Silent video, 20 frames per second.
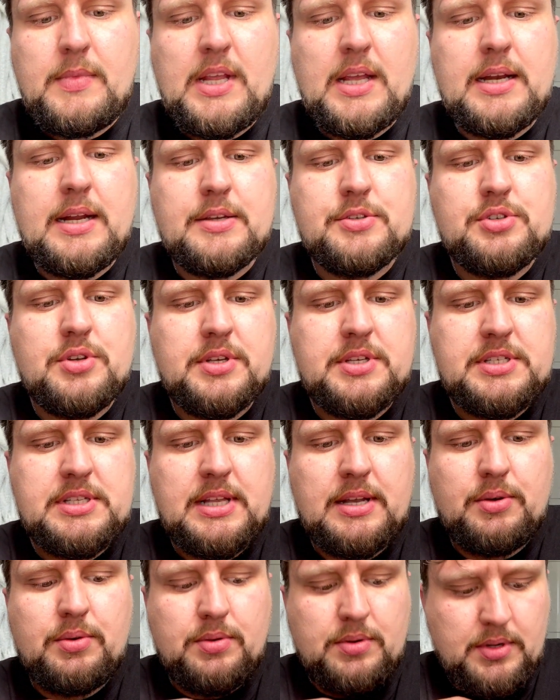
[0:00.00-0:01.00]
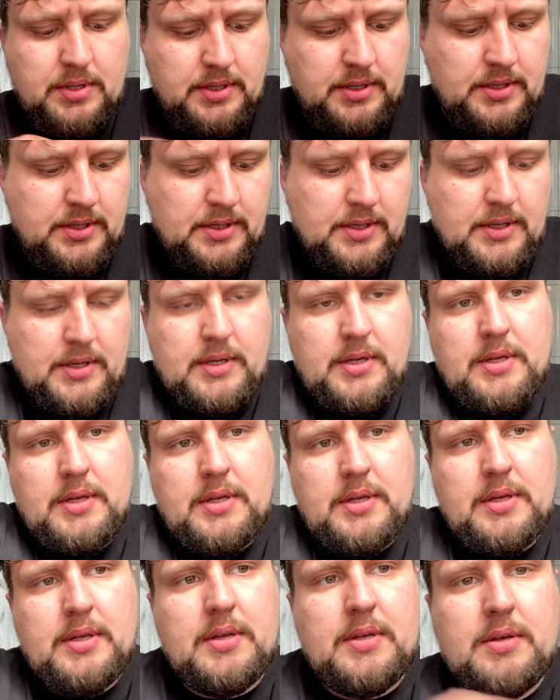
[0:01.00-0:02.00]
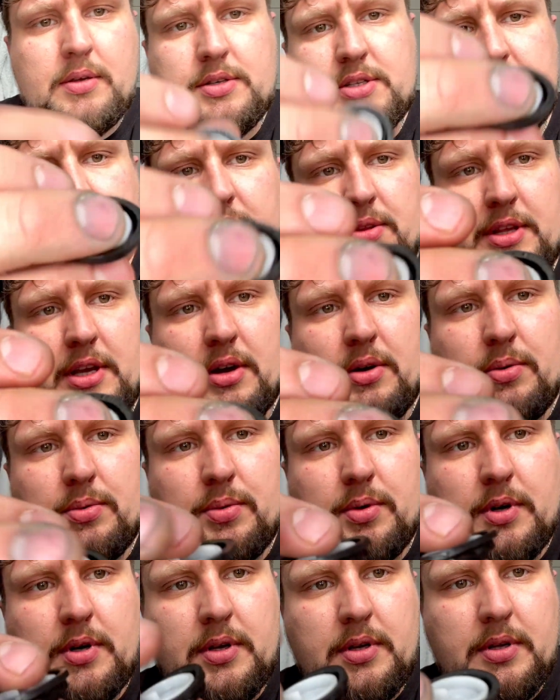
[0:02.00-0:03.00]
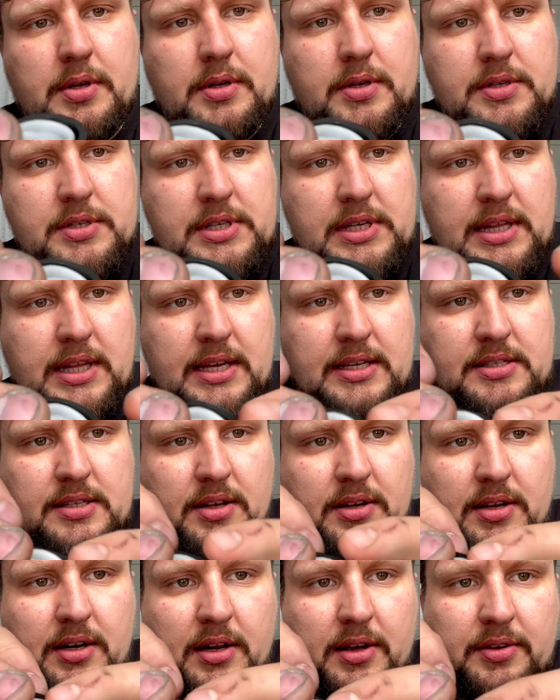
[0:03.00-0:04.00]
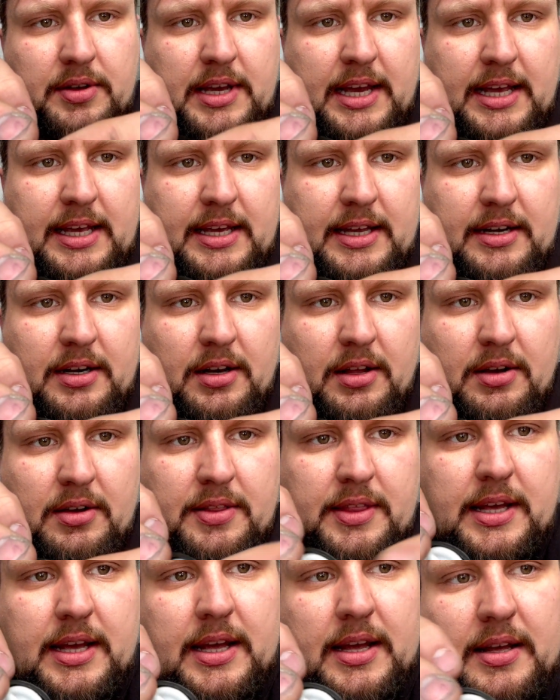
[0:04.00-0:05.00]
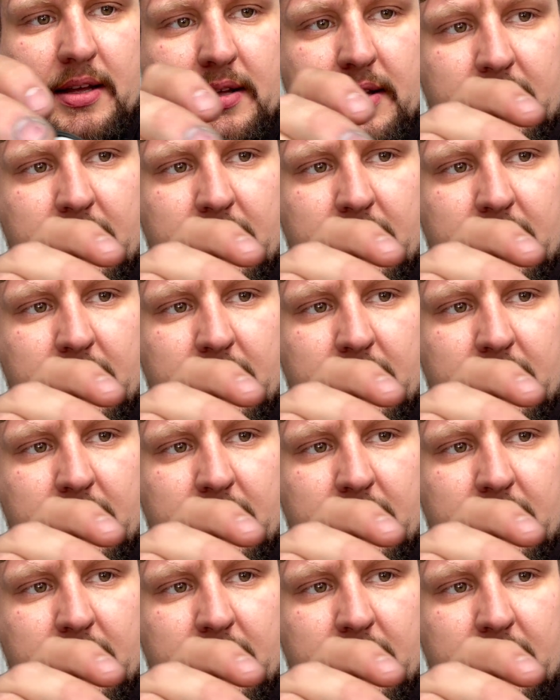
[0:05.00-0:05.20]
Now it's got this little, see on the old one, see there's like a locating lug there.